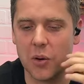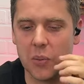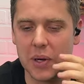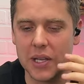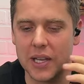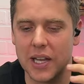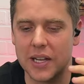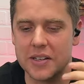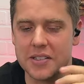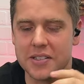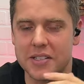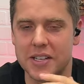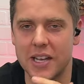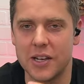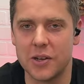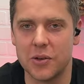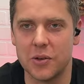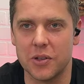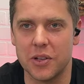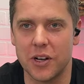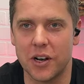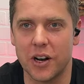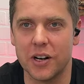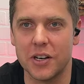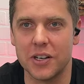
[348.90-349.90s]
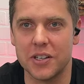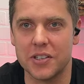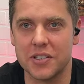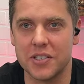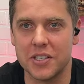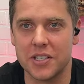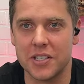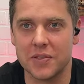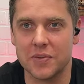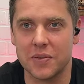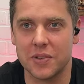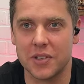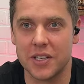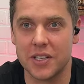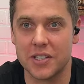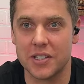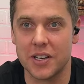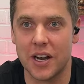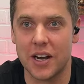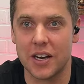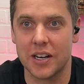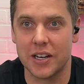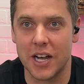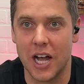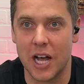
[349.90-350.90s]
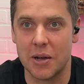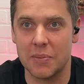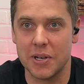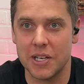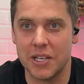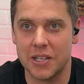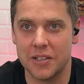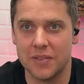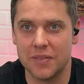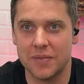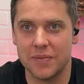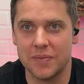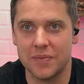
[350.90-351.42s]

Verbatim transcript: we allowed to say who the artist is for the entire comic?